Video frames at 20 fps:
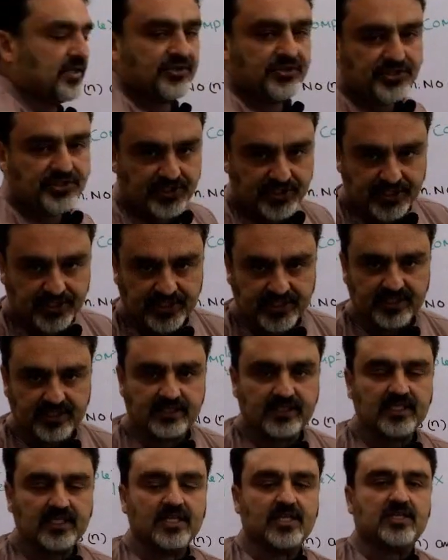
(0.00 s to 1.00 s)
3d.
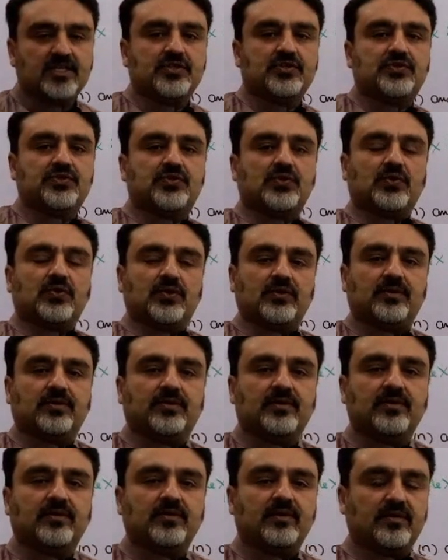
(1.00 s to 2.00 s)

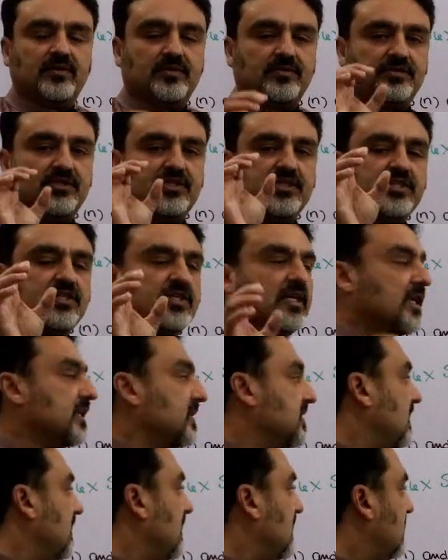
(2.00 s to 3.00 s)
So these are
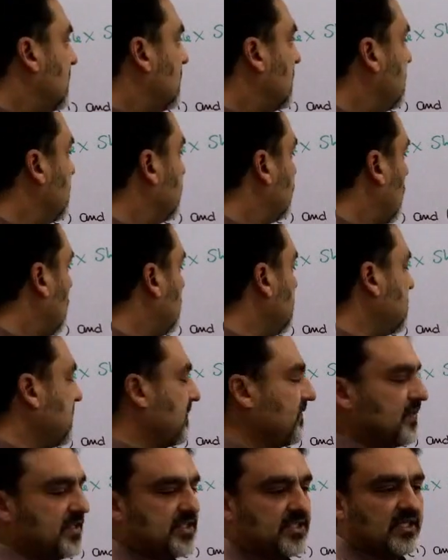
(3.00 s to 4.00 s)
the
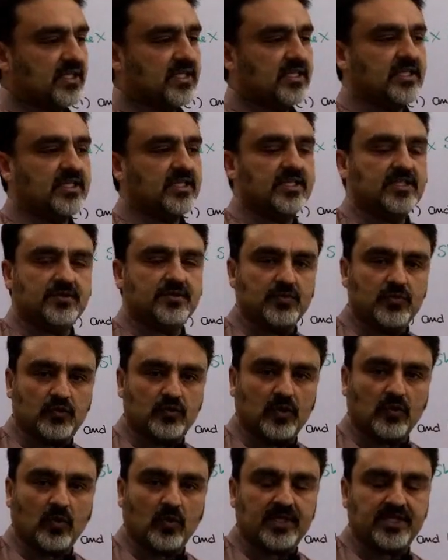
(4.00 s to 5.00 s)
information which the
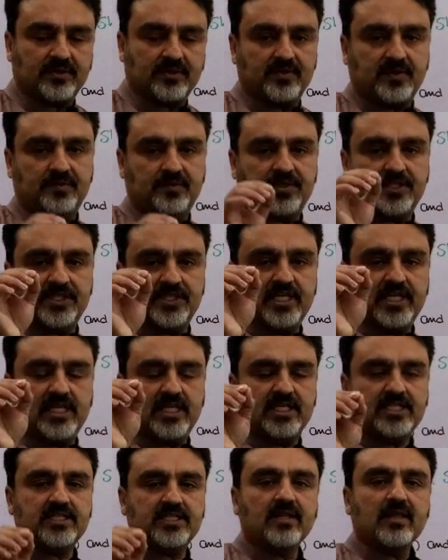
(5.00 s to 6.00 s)
azimuthal quantum number tells
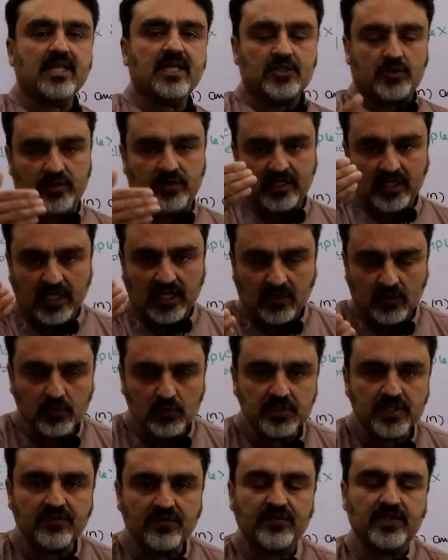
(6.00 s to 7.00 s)
us. So in
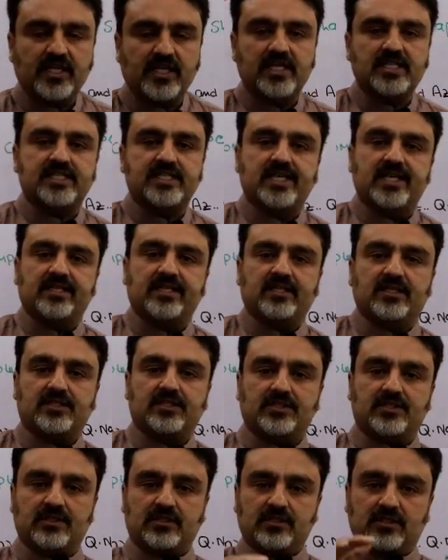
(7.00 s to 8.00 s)
conclusion, we can say
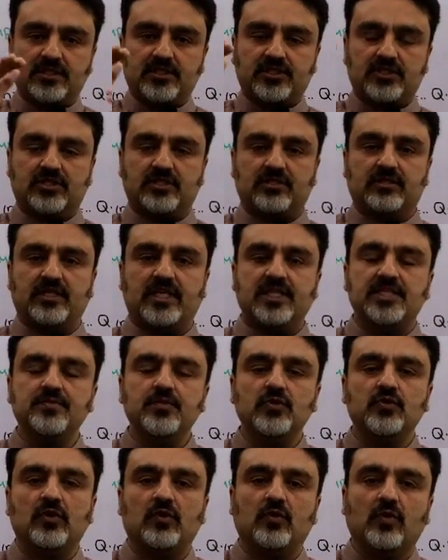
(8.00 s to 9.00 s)
that this
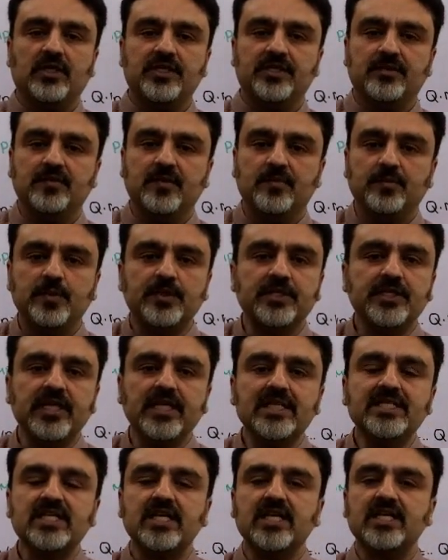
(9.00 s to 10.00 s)
azimuthal quantum number
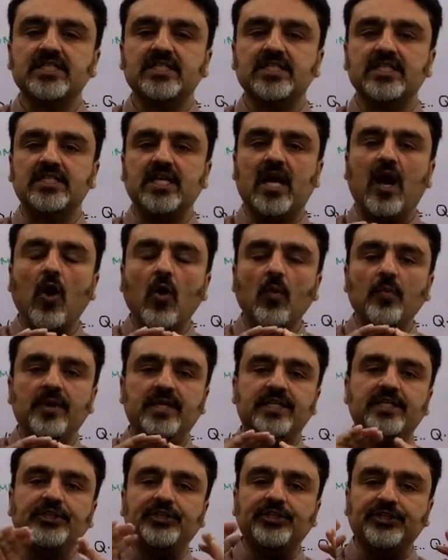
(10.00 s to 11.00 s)
tells us that how
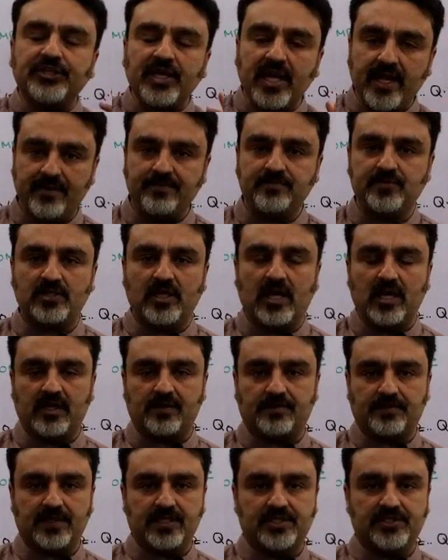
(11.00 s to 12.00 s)
many shapes are
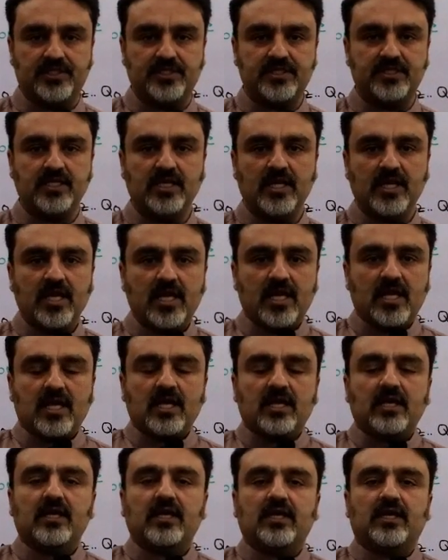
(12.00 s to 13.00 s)
present
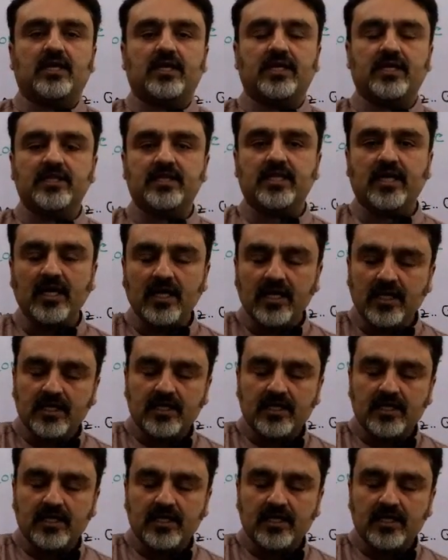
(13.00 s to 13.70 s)
in the